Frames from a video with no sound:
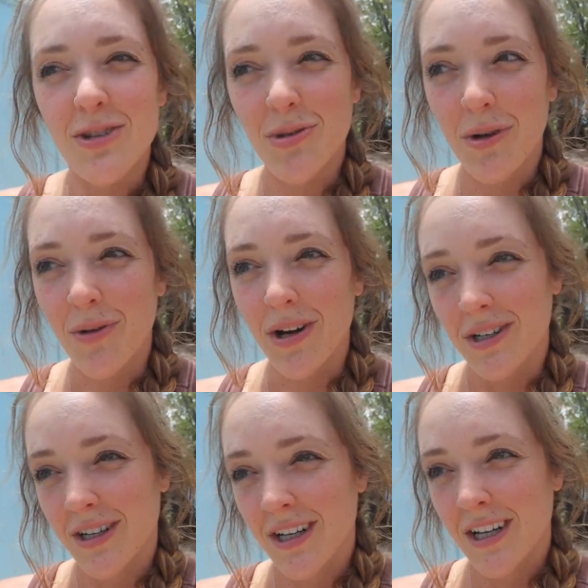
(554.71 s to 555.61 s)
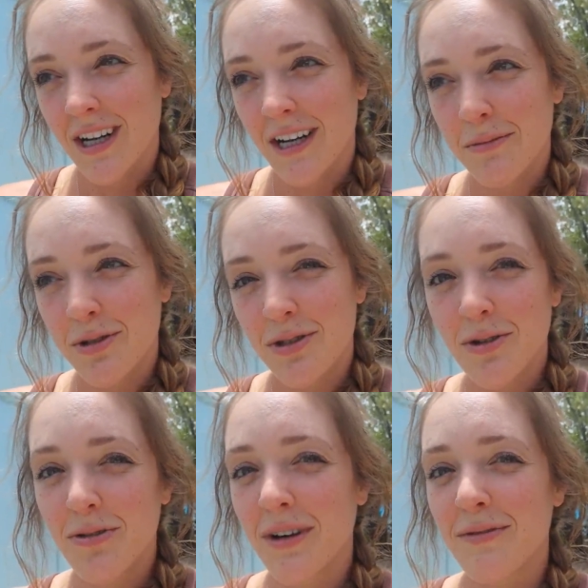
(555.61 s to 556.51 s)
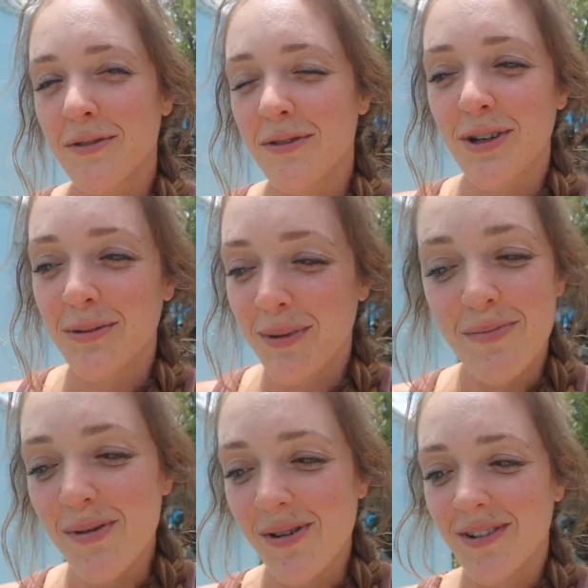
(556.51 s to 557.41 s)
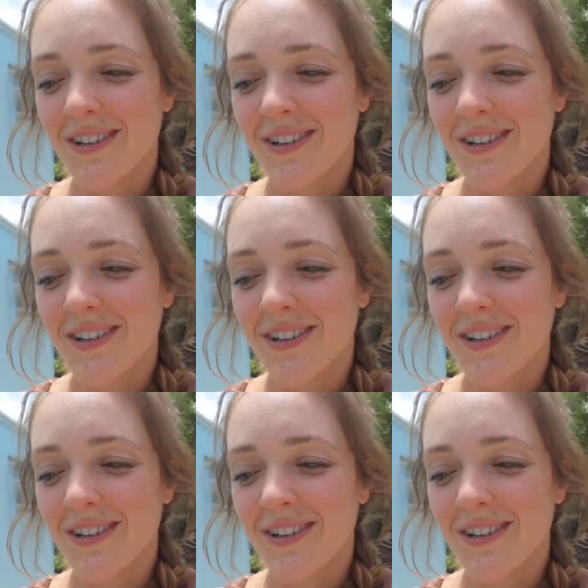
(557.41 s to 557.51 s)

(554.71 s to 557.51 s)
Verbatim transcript: enjoy one. And I'm just so grateful for good people.